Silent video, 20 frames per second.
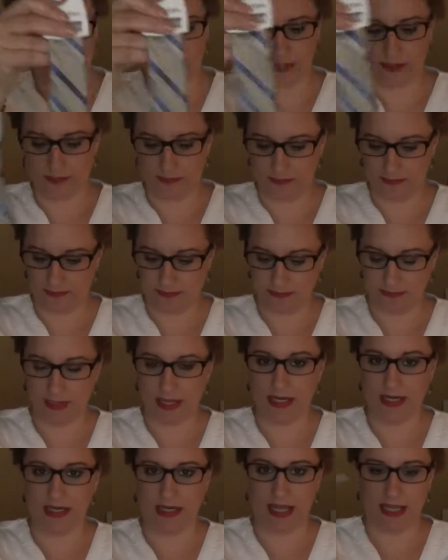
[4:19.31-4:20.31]
So
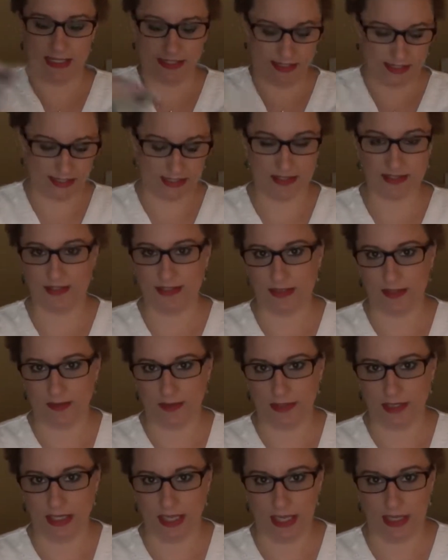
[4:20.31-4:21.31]
kind of nice. He doesn't
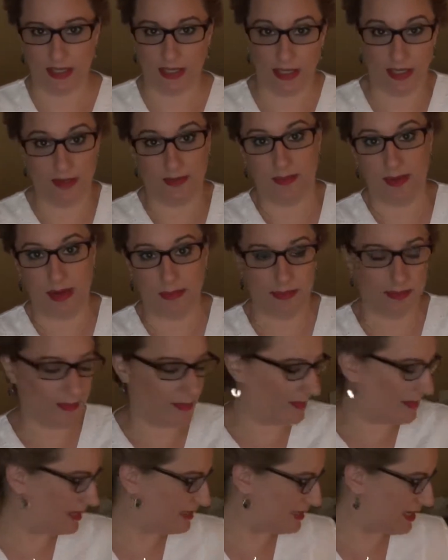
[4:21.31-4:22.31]
know it yet, and he'll probably
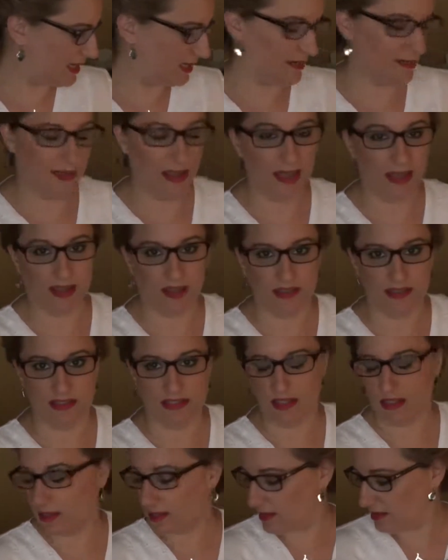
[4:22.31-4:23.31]
want me to take it back because
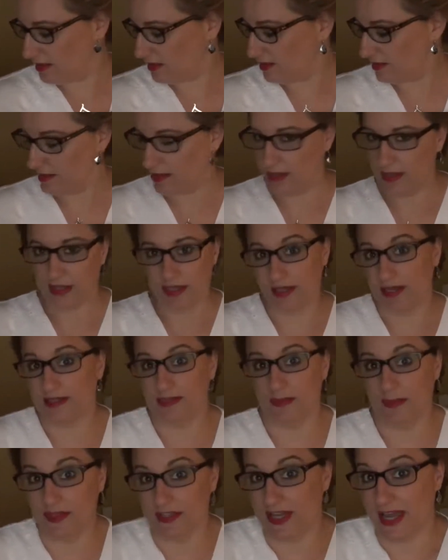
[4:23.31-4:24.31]
he
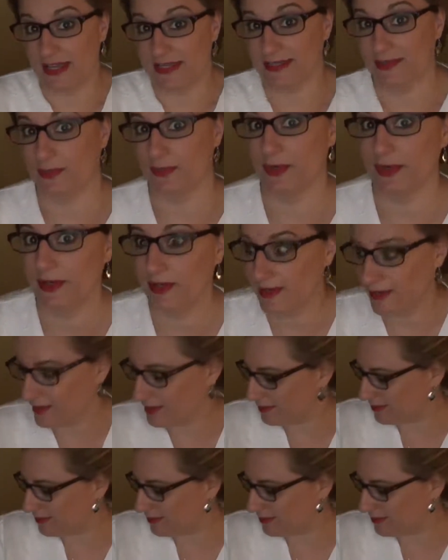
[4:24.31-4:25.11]
doesn't wear ties to work.